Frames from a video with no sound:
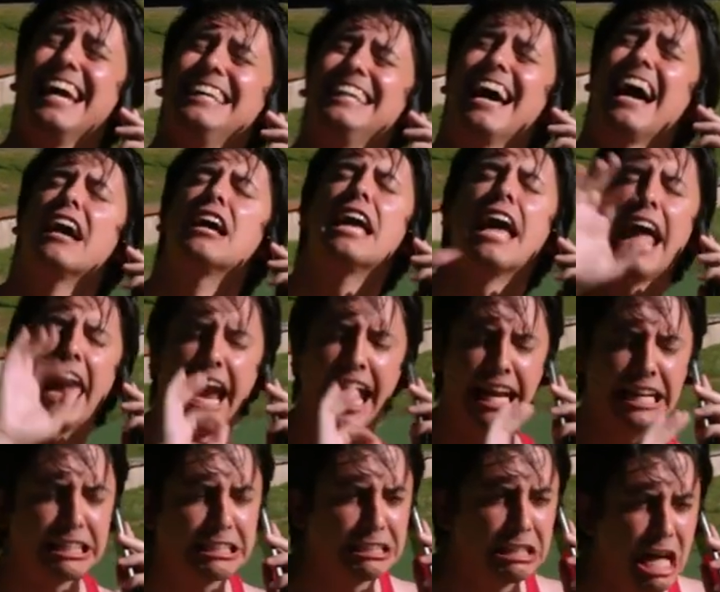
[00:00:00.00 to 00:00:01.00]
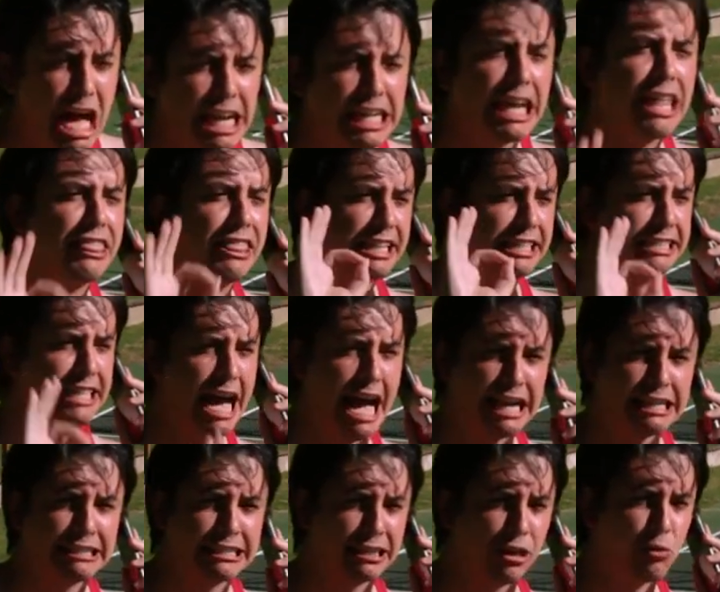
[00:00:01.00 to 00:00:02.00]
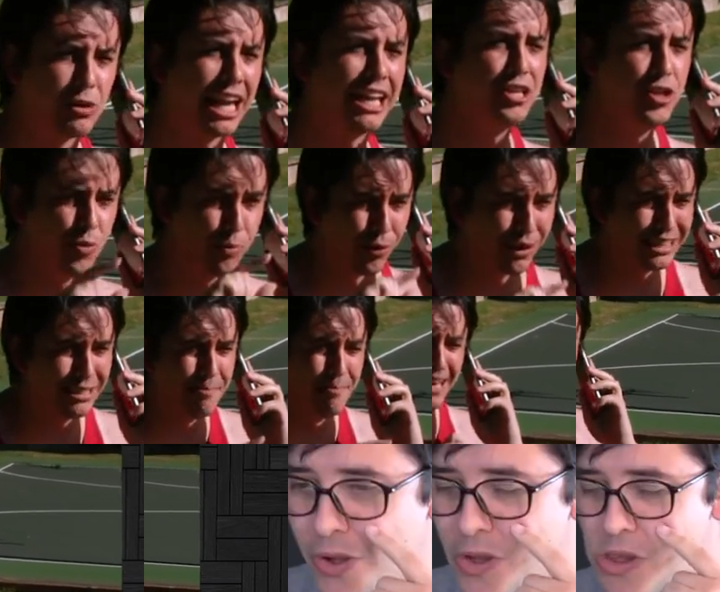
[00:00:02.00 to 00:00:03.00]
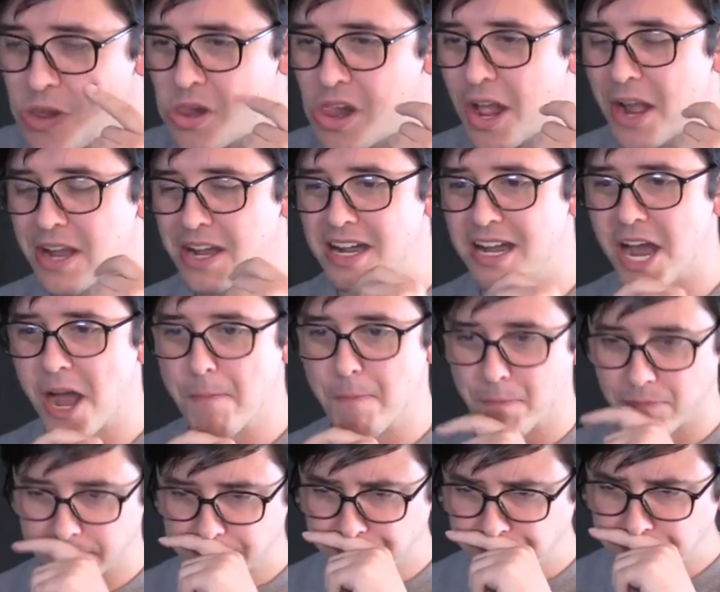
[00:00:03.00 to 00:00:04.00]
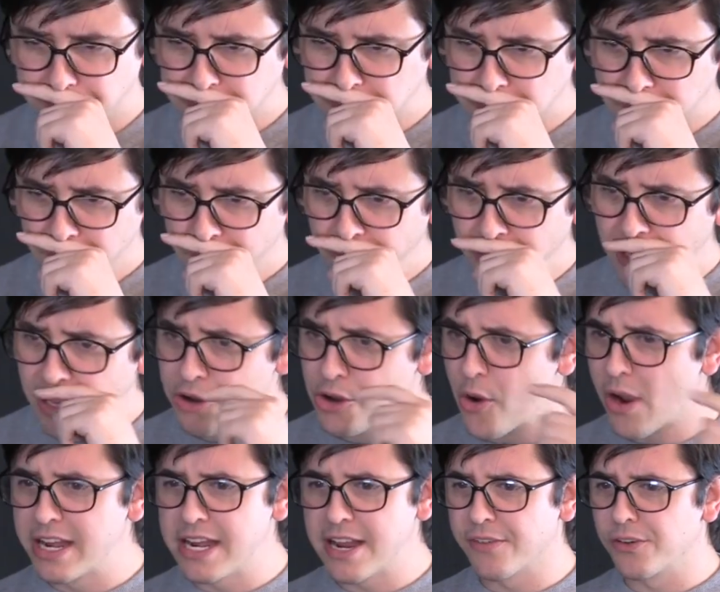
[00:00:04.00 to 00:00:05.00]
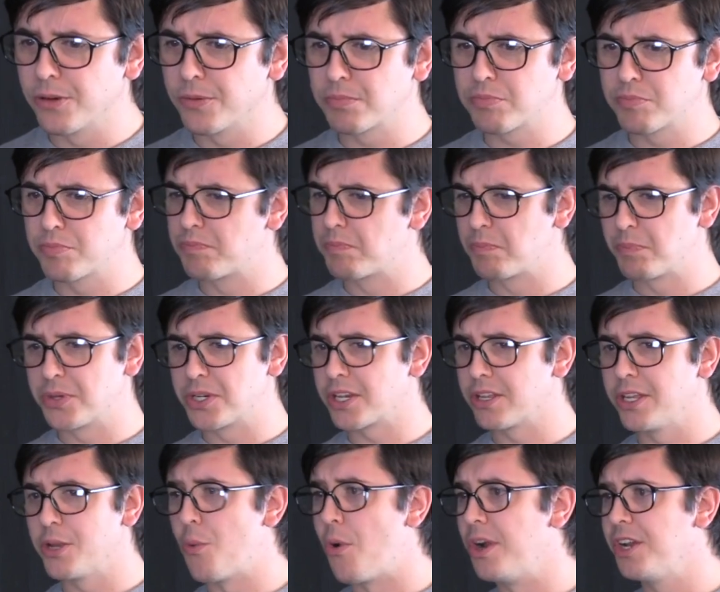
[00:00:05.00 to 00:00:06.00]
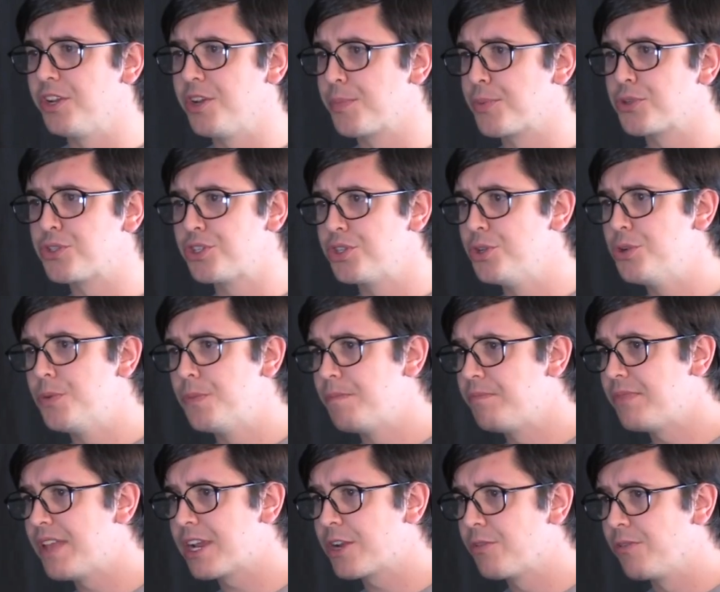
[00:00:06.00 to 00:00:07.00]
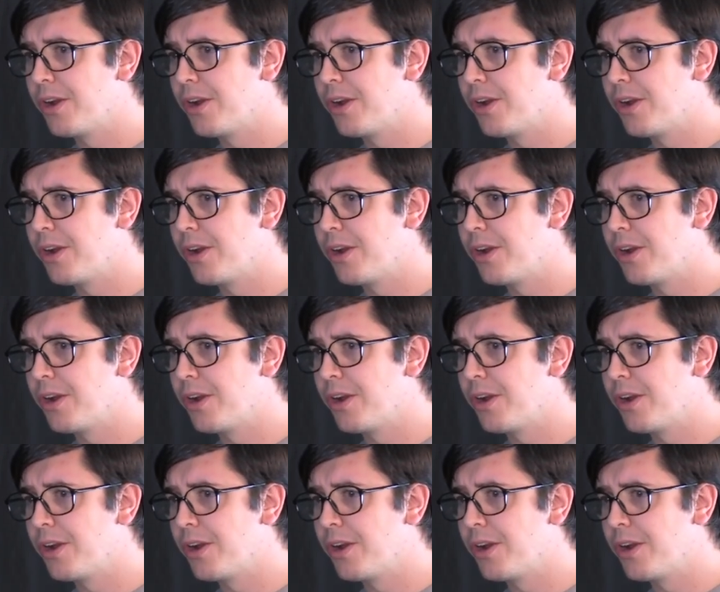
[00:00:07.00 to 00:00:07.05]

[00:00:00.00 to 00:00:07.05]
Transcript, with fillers: college. Uh, I have a film production degree from Central. Um, no, I never particularly wanted to pursue that